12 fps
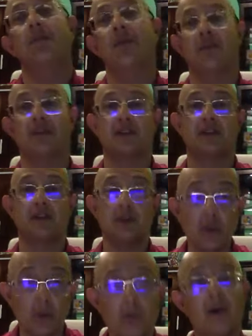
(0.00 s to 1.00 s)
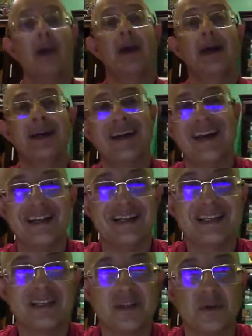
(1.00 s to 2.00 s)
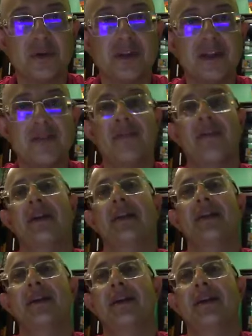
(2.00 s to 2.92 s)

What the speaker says: My father said, no, it's look different,